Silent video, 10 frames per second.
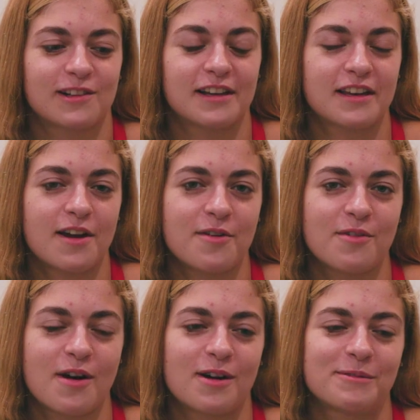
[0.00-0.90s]
like
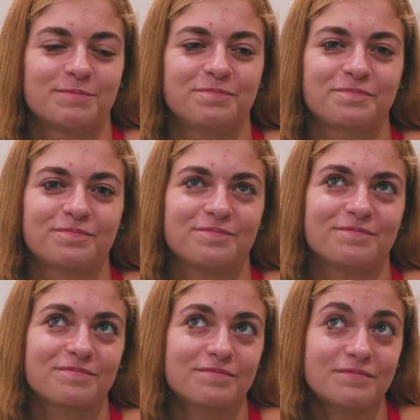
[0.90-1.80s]
now?
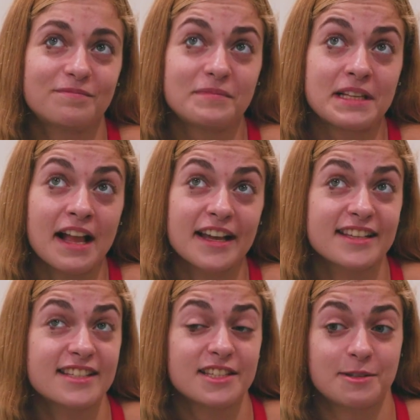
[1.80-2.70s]
I
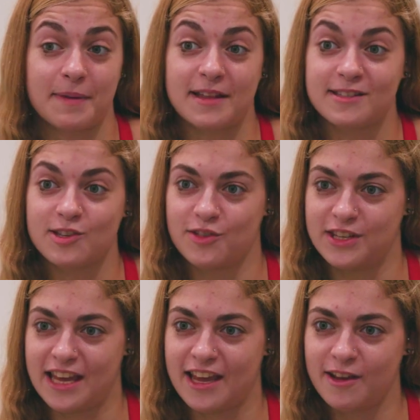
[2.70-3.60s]
guess it depends on the
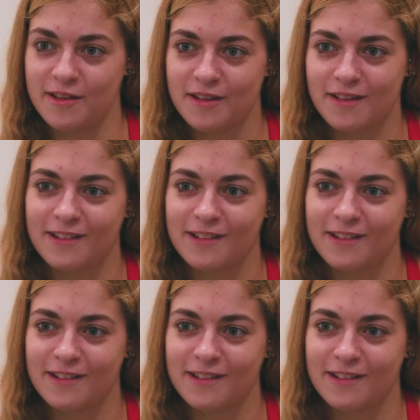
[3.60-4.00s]
day.